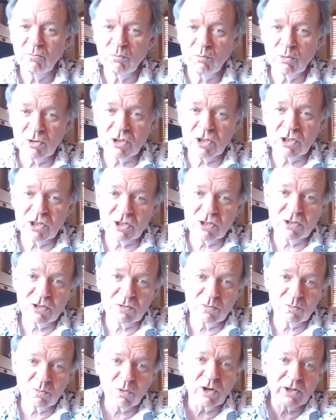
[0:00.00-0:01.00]
But
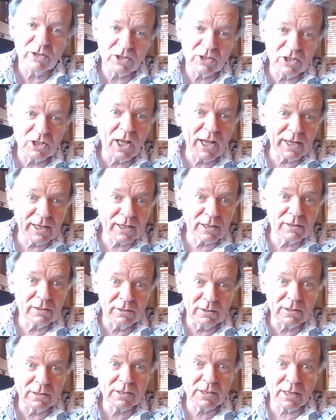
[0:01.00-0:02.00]
it's what it's like
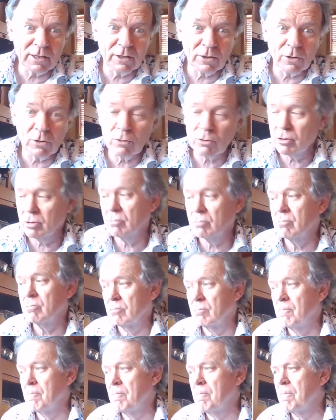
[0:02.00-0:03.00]
in the Southern Ocean.
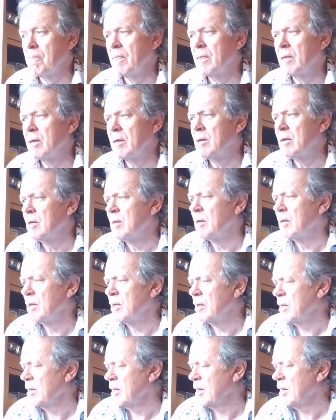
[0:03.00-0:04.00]

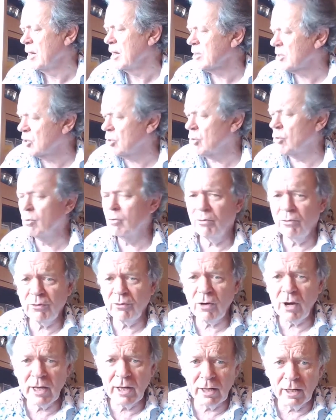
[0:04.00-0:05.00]
Until
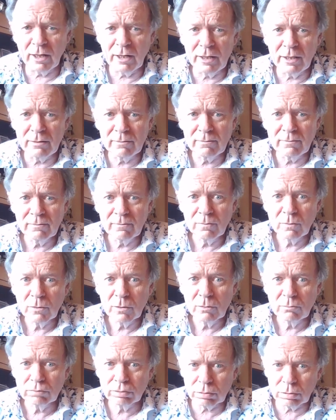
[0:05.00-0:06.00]
finally,
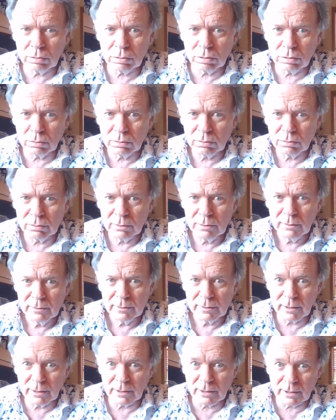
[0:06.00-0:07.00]

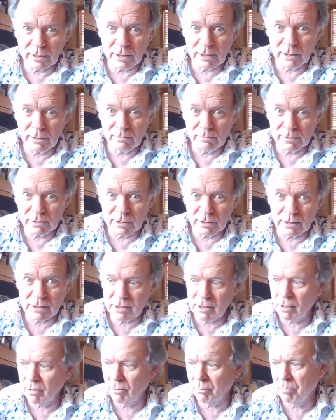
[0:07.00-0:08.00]
they came to the
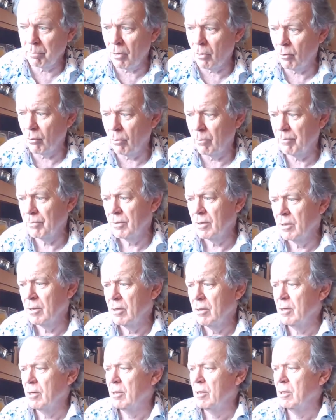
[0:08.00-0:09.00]
South Pole.
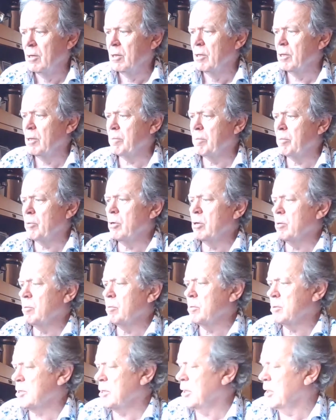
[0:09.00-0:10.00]
The boy
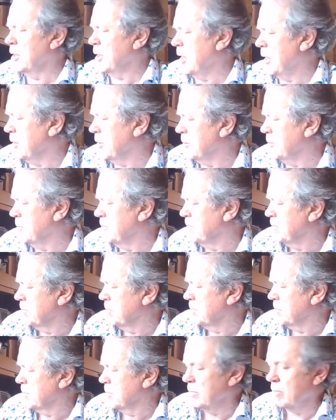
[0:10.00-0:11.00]
was delighted,
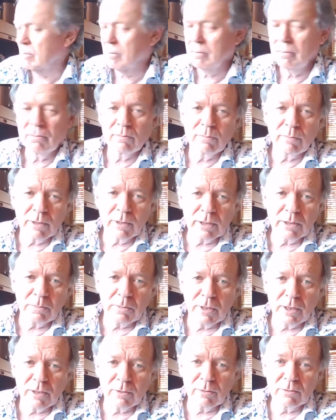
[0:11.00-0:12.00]
but the
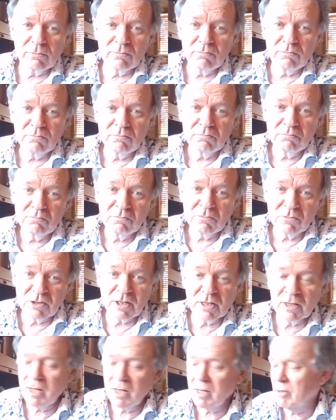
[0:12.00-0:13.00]
penguin
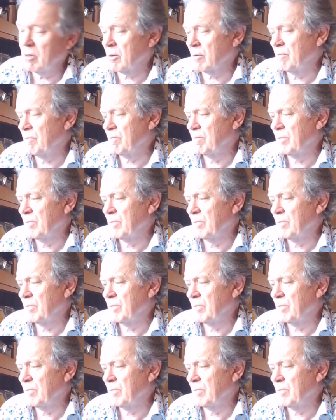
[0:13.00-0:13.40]
said nothing.